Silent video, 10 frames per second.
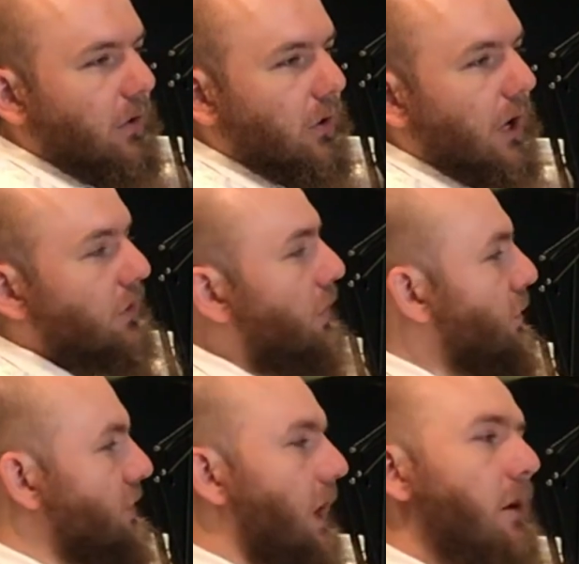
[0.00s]
God
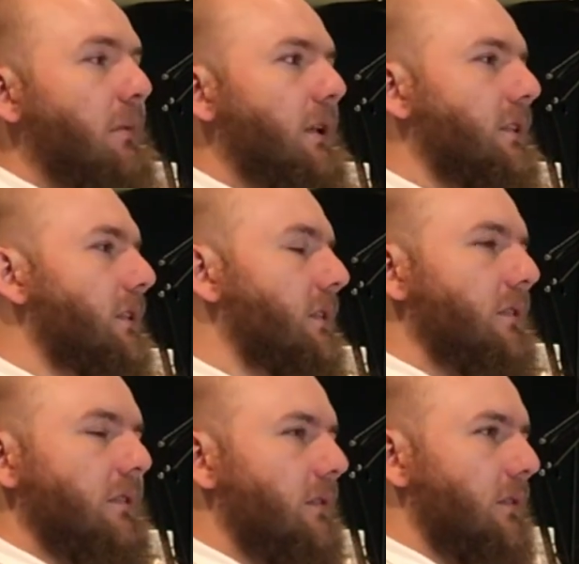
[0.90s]
knows how many
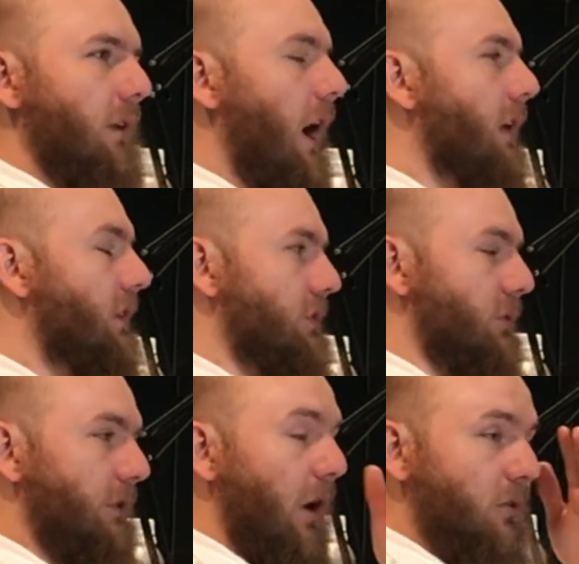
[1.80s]
hundreds
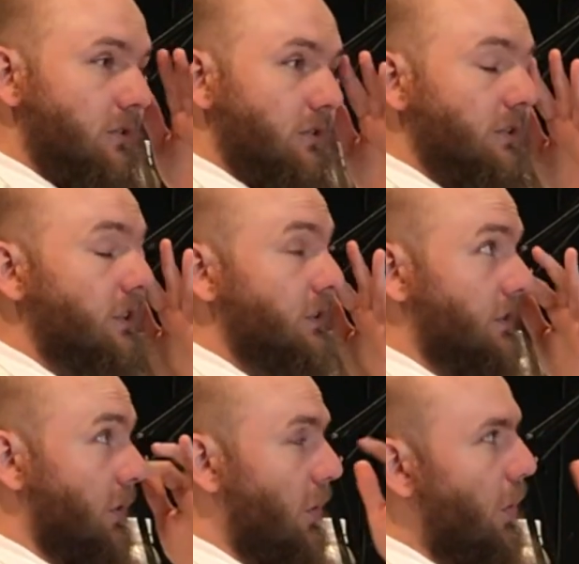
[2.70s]
or thousands
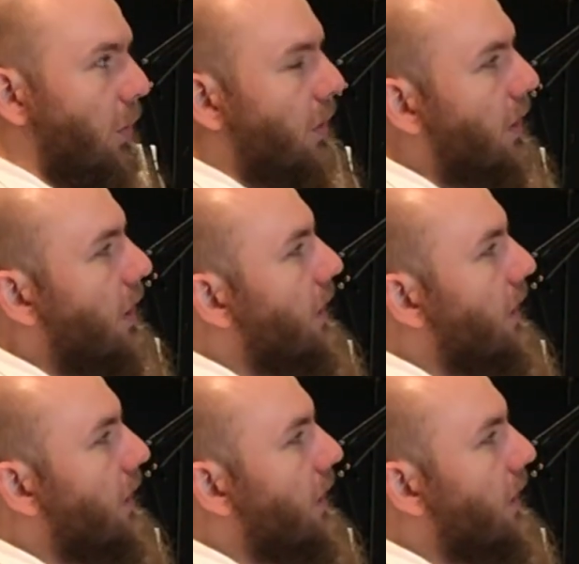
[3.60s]
years ago,